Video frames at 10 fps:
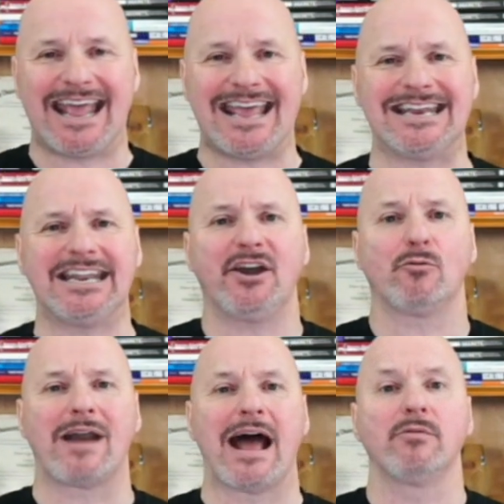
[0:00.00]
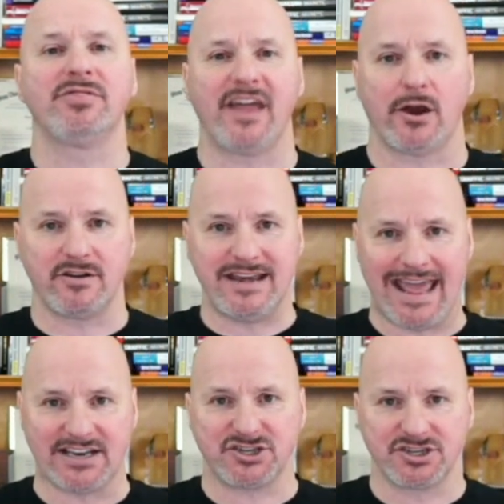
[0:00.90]
in and around their
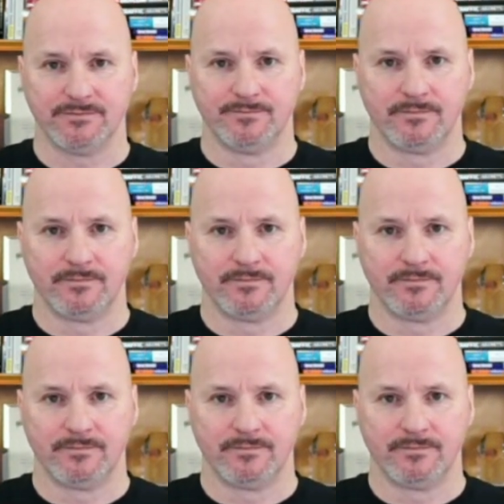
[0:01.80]
niche.